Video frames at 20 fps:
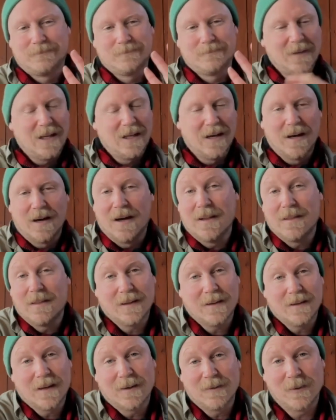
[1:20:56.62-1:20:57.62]
Yeah, I
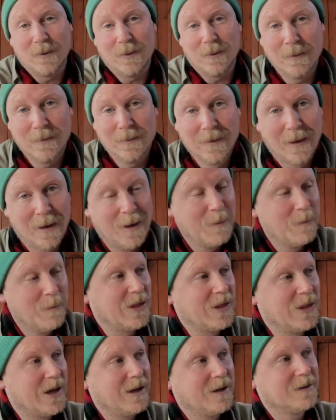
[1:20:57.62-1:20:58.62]
think that too.
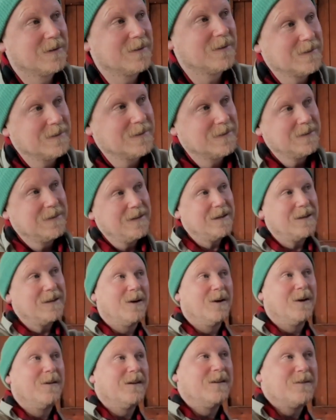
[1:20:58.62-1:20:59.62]
But then, you
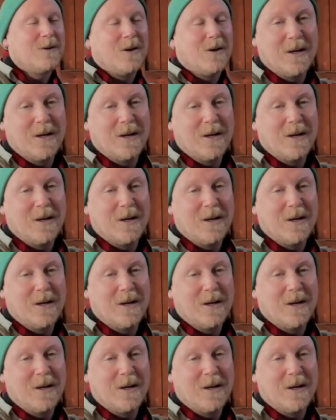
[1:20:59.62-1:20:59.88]
know, there's not